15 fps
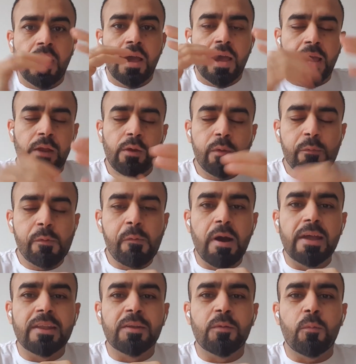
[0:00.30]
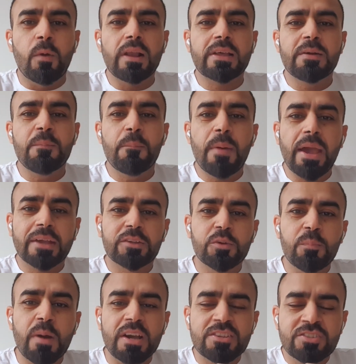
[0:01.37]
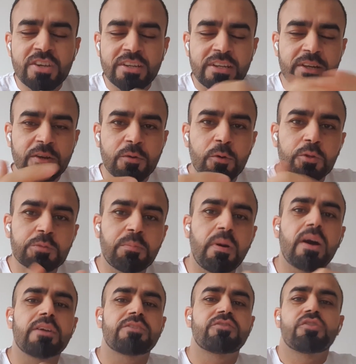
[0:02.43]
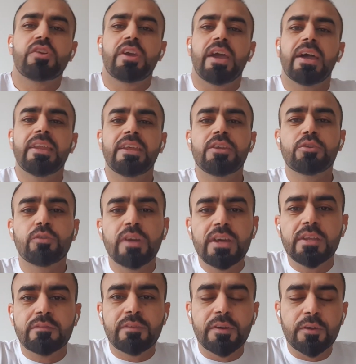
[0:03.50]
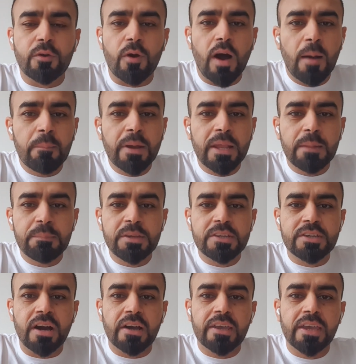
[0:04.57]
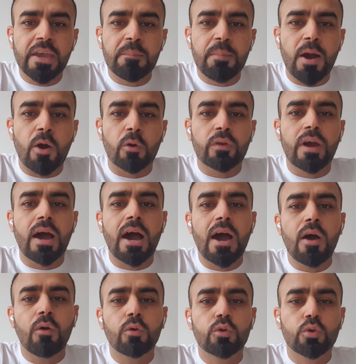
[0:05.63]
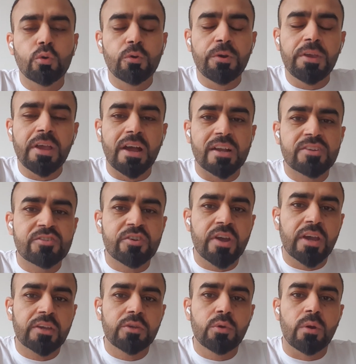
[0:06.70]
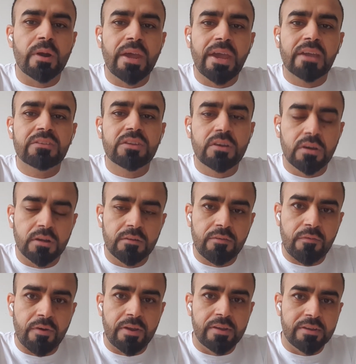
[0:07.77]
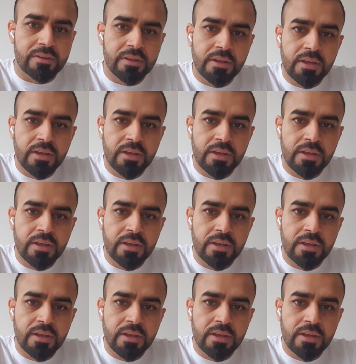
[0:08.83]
Hello everyone, welcome back to my channel Growth Mastery, and in today's video I'm gonna be talking about how to re-attract your ex-girlfriend.